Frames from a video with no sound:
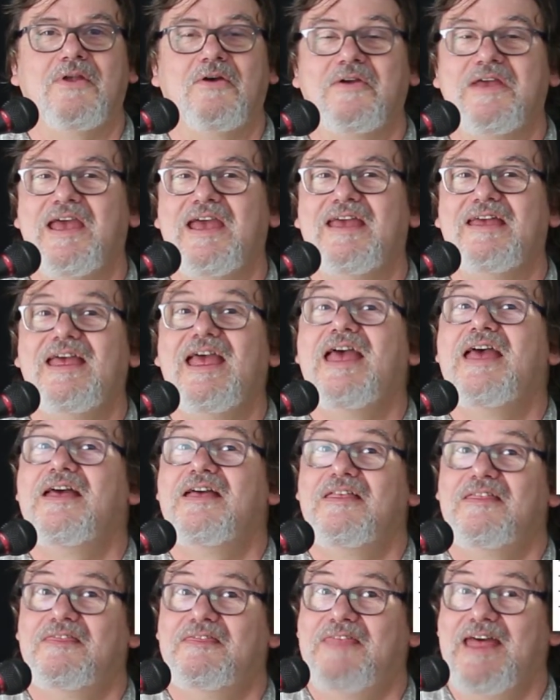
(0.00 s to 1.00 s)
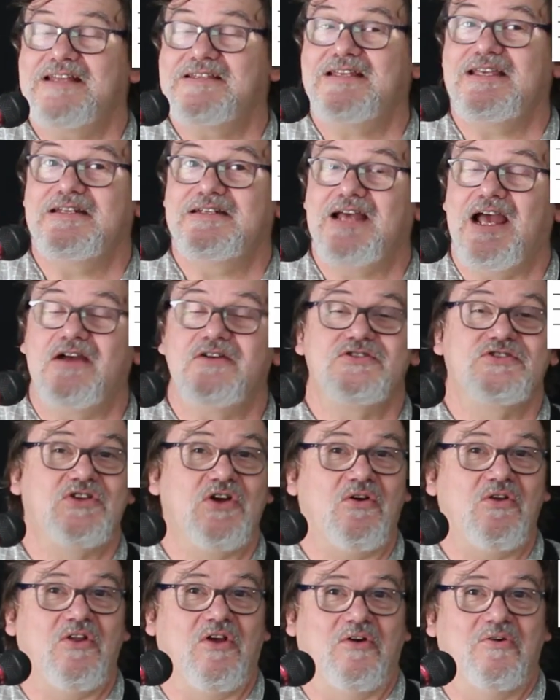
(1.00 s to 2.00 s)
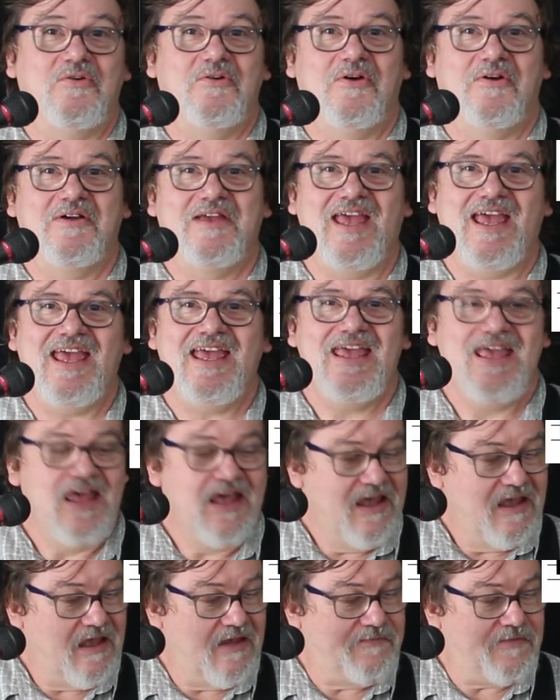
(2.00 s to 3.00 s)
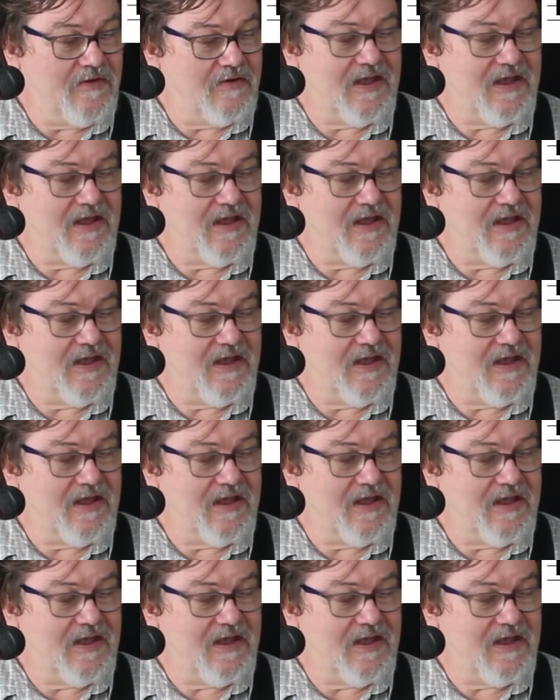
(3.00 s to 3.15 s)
Okay, that's the entire solo. Okay, if